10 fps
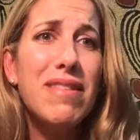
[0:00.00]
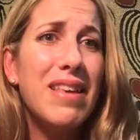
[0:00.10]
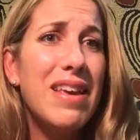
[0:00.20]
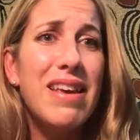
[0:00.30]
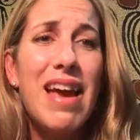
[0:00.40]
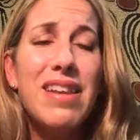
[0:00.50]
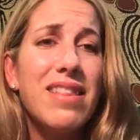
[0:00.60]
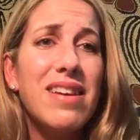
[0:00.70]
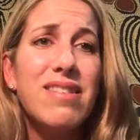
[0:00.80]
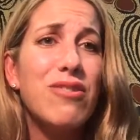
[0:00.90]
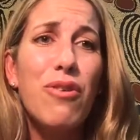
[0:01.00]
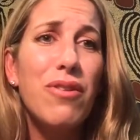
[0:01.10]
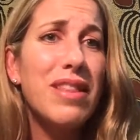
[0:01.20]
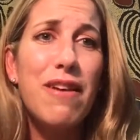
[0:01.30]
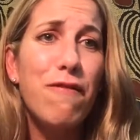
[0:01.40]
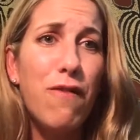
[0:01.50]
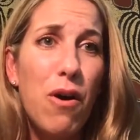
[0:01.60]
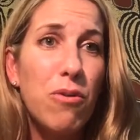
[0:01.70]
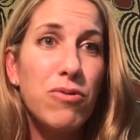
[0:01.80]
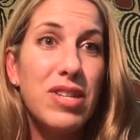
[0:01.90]
thing, and that it's not their
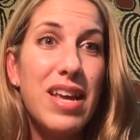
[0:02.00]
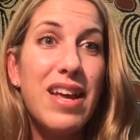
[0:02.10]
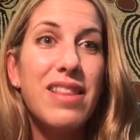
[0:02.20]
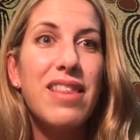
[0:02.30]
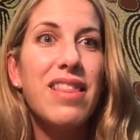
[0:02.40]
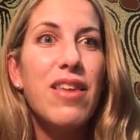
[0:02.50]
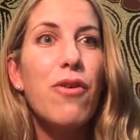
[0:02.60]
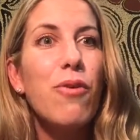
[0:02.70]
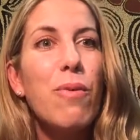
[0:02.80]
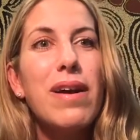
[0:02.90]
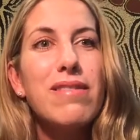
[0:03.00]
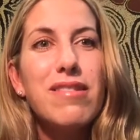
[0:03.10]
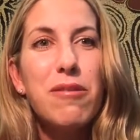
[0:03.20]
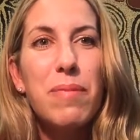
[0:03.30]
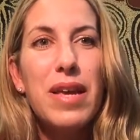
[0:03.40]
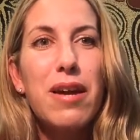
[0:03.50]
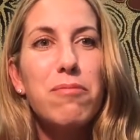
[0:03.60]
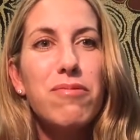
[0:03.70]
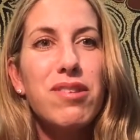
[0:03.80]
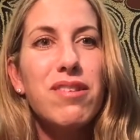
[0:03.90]
fault, and that there are ways to be
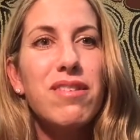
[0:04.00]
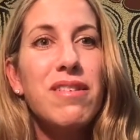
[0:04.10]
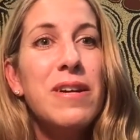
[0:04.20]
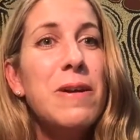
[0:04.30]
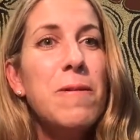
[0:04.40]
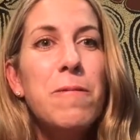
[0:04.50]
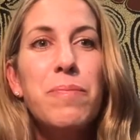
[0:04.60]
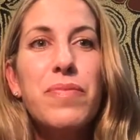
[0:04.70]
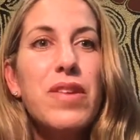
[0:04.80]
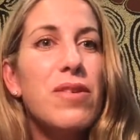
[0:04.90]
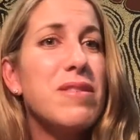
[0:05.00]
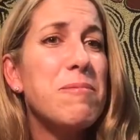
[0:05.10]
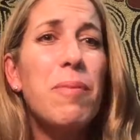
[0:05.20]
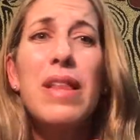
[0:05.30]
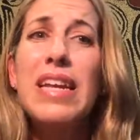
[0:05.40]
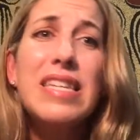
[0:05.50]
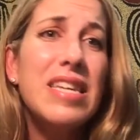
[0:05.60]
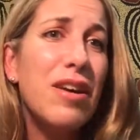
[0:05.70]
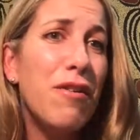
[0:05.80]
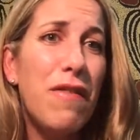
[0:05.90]
able to, there is
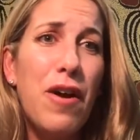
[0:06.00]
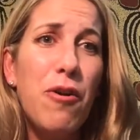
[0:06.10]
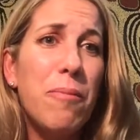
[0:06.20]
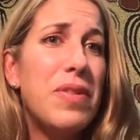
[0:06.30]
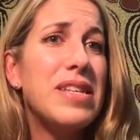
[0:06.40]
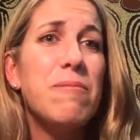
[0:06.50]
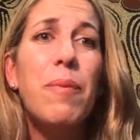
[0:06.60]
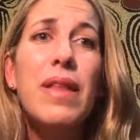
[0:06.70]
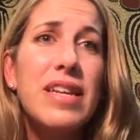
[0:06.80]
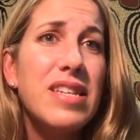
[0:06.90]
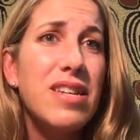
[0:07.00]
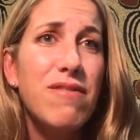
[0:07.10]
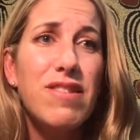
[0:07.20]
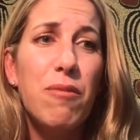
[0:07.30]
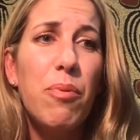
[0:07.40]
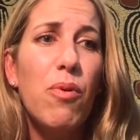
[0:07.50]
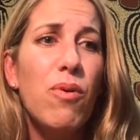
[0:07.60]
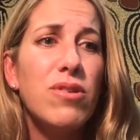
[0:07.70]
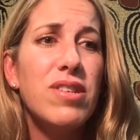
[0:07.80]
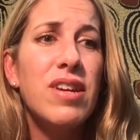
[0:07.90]
plenty of help, there's plenty of
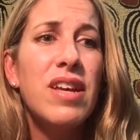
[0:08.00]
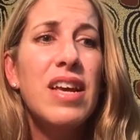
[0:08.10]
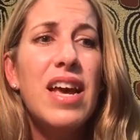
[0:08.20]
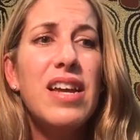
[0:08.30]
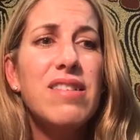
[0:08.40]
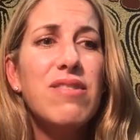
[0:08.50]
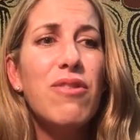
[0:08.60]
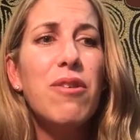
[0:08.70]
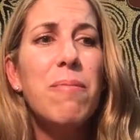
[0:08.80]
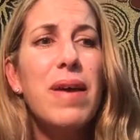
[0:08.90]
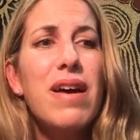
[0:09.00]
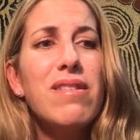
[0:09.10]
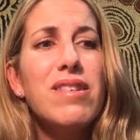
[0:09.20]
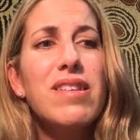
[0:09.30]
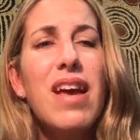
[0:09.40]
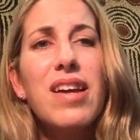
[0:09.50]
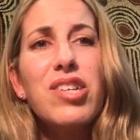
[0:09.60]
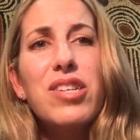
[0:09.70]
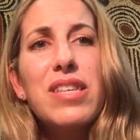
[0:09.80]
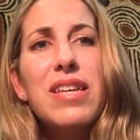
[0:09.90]
support, and it's not about
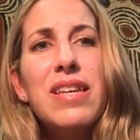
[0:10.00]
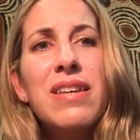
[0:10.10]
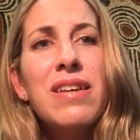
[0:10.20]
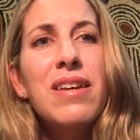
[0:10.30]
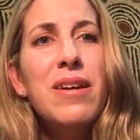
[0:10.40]
actually